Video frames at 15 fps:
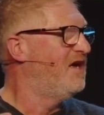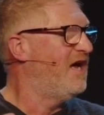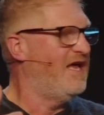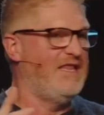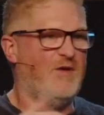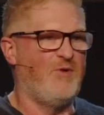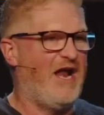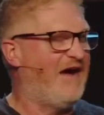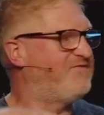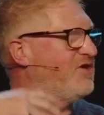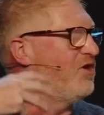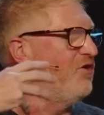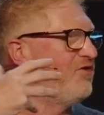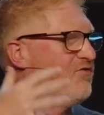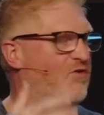And they would have to
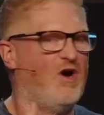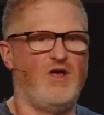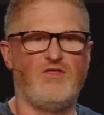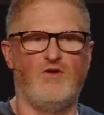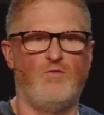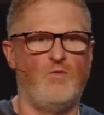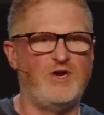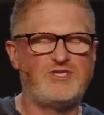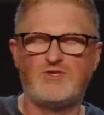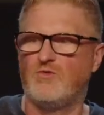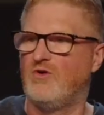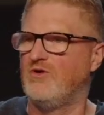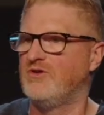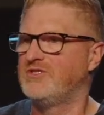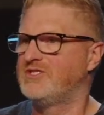go through all the
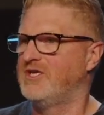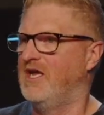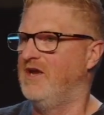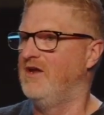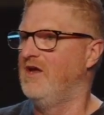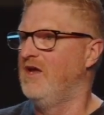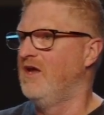rituals and